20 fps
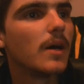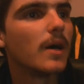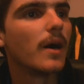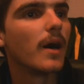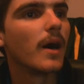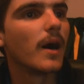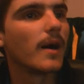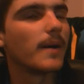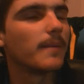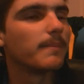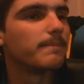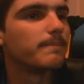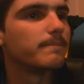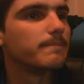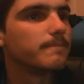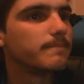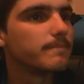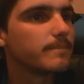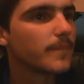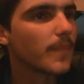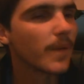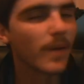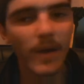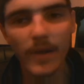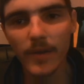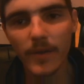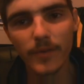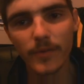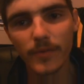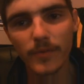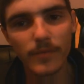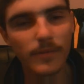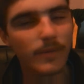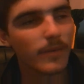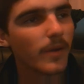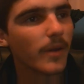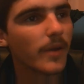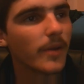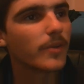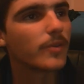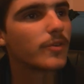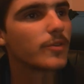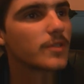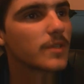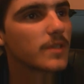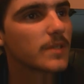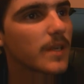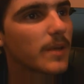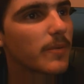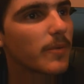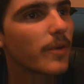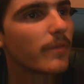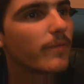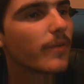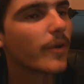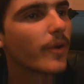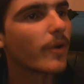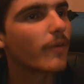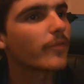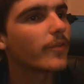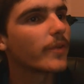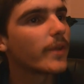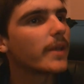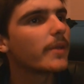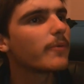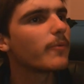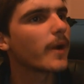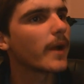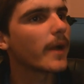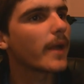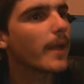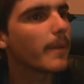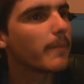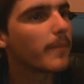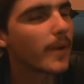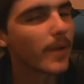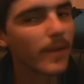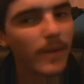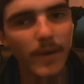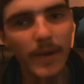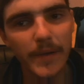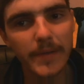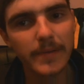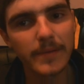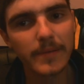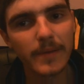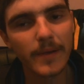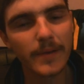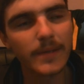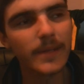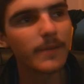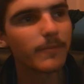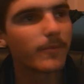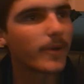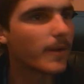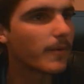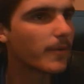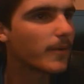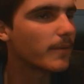I don't use the C-word very often anyway, but I did when